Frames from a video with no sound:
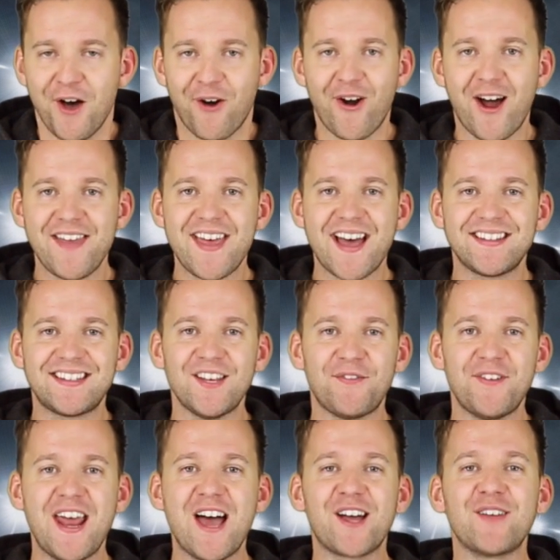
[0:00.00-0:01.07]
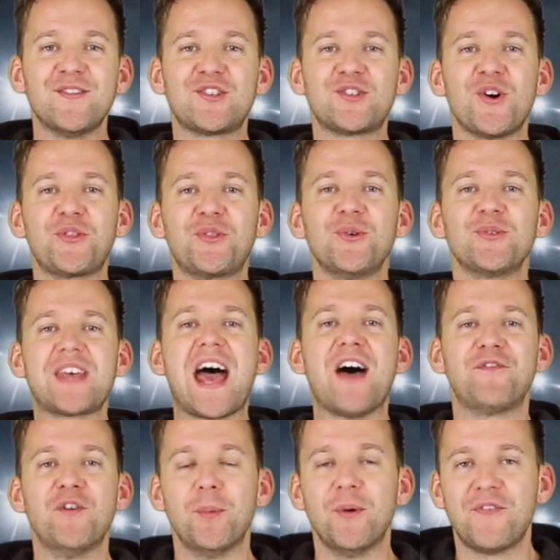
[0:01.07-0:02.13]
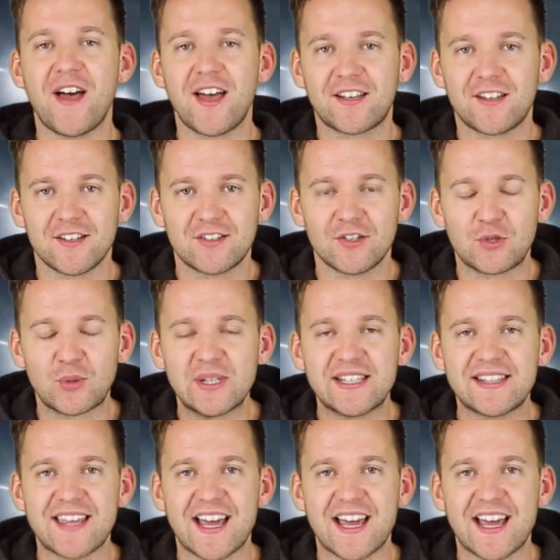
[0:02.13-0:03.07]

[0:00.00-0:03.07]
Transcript: All right, that's it for now. Give us your thoughts at Football Fancast on Twitter.